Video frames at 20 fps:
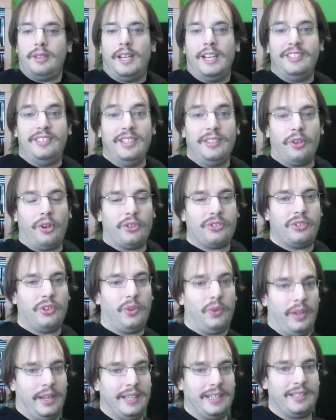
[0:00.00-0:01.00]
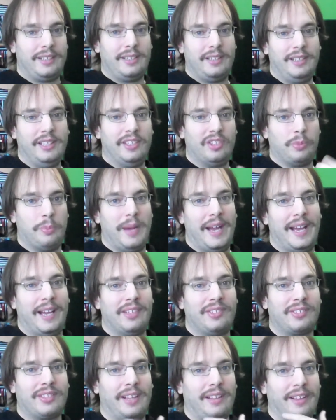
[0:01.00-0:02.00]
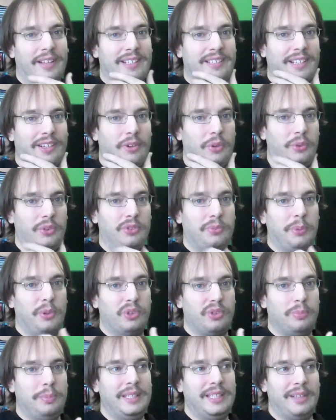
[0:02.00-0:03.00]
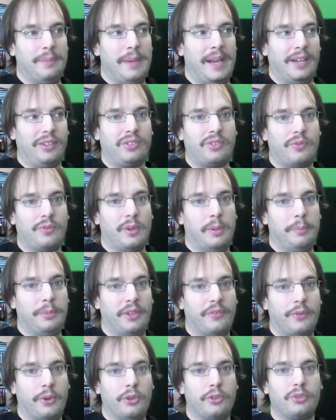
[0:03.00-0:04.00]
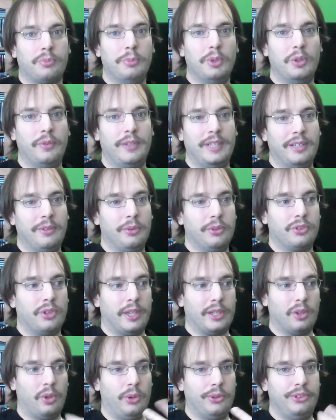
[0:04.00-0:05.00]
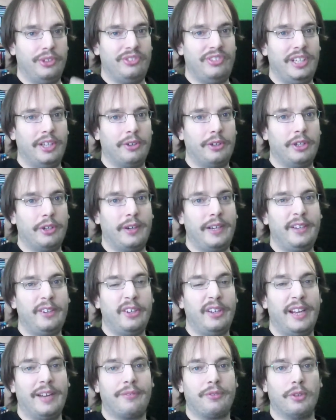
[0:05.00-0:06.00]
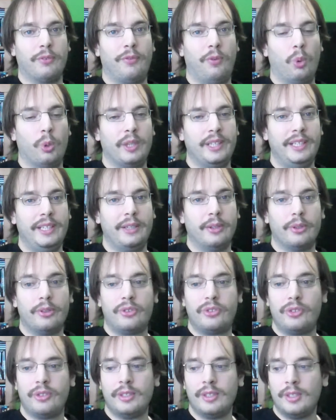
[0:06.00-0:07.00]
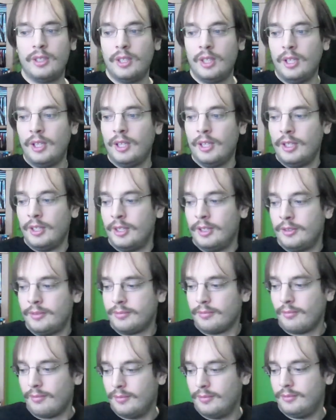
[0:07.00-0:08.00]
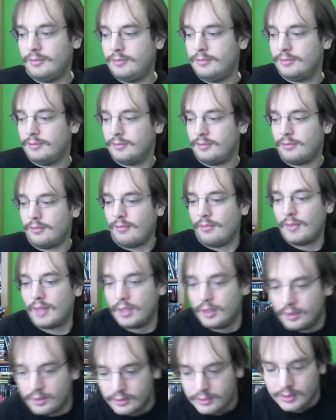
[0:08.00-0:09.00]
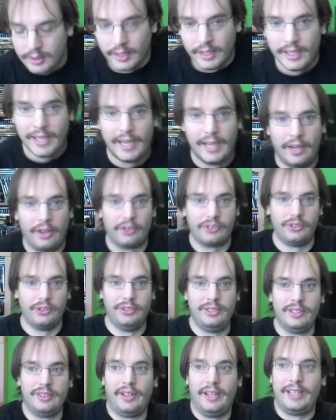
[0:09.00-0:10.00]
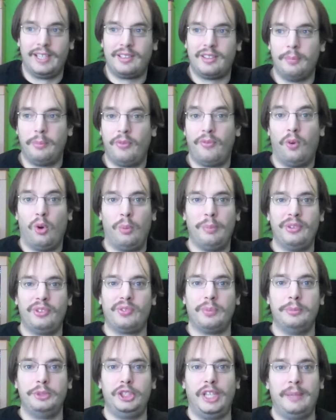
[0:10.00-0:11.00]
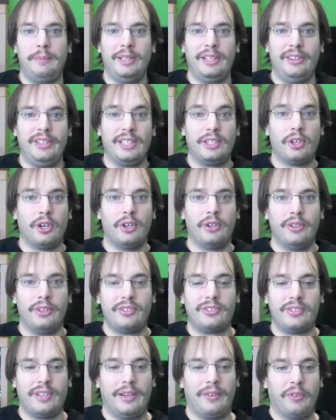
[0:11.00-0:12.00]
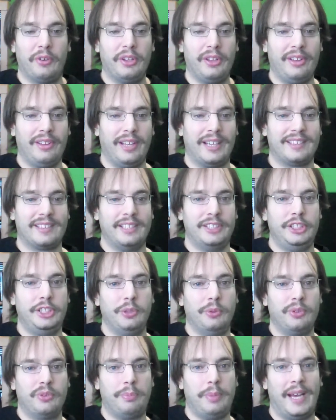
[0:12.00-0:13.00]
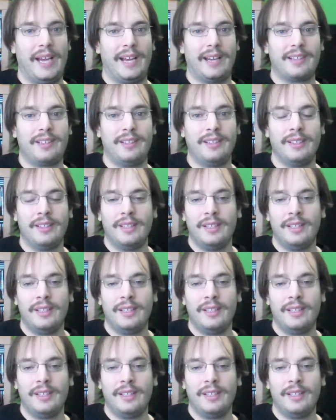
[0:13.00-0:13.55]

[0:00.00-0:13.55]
I did also like his mask. I liked how it was supposed to be the mask from the first movie. It was, like, all deteriorated after 40 years. I also did like the performance from Jamie Lee Curtis. I really liked that she was back.